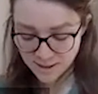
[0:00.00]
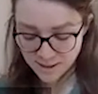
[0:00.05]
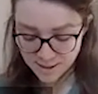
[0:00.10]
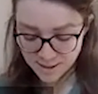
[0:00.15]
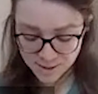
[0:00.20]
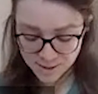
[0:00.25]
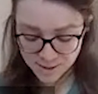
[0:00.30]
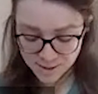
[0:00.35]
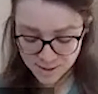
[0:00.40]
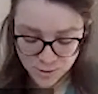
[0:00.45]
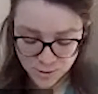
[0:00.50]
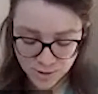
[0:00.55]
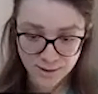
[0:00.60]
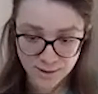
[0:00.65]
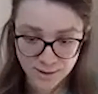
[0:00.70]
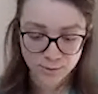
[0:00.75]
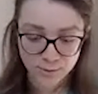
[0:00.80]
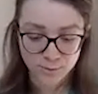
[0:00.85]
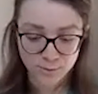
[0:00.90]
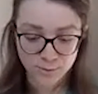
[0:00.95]
I
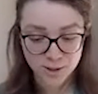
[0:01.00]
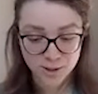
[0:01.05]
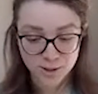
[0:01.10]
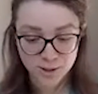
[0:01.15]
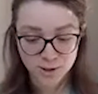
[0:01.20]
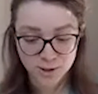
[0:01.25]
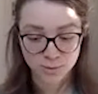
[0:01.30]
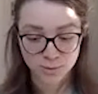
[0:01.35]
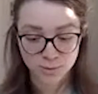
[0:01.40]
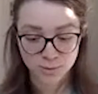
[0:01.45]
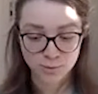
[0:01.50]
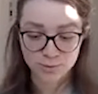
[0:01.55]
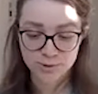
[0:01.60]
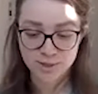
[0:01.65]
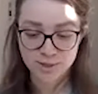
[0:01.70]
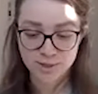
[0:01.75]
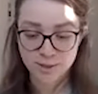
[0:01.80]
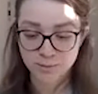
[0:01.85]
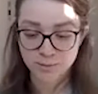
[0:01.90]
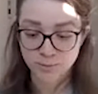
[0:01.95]
try to mention
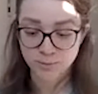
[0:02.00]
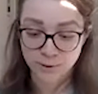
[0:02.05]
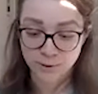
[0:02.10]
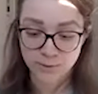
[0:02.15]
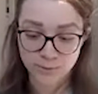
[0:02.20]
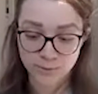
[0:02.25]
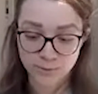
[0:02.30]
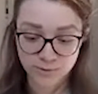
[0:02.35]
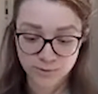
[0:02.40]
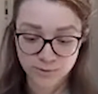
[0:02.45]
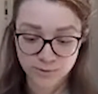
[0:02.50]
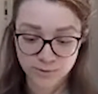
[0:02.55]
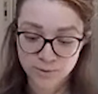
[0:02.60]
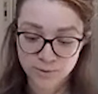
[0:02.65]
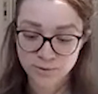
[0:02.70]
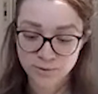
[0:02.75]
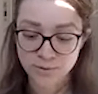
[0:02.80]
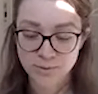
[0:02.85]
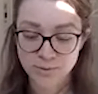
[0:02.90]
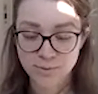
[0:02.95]
tools that work with
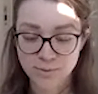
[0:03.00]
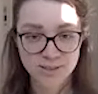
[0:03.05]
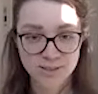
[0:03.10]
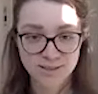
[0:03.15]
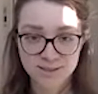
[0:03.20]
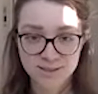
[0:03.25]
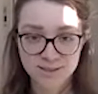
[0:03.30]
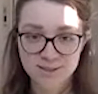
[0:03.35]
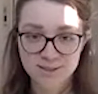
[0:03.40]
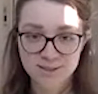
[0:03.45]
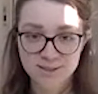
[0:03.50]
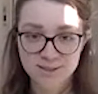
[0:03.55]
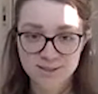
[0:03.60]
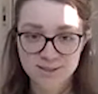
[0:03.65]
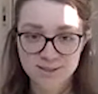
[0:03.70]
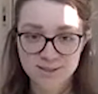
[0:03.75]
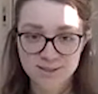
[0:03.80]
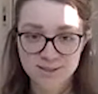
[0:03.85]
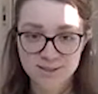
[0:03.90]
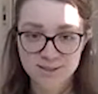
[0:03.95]
Go, but this
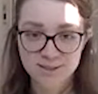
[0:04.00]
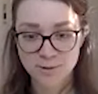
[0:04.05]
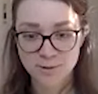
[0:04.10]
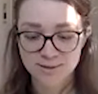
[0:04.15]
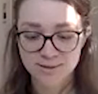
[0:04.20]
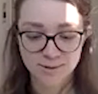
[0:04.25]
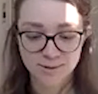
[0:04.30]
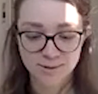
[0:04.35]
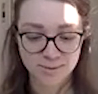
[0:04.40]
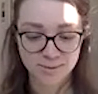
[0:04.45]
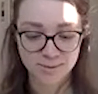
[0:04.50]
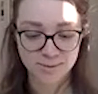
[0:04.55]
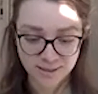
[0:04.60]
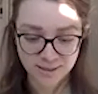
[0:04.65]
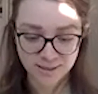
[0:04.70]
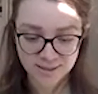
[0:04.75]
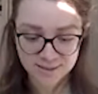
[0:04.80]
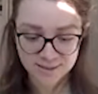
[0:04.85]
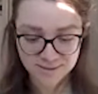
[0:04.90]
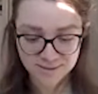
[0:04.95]
is by no means a
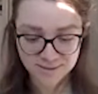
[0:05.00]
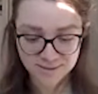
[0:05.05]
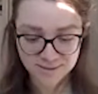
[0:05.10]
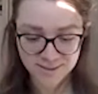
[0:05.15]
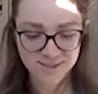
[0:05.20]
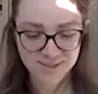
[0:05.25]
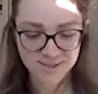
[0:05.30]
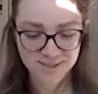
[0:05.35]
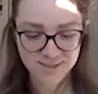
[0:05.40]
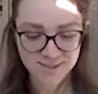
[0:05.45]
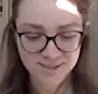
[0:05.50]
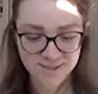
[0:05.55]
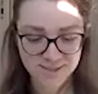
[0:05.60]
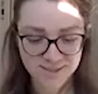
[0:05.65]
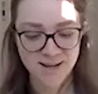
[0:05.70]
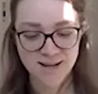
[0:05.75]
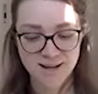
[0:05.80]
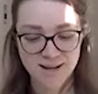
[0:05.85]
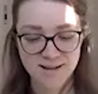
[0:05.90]
comprehensive list,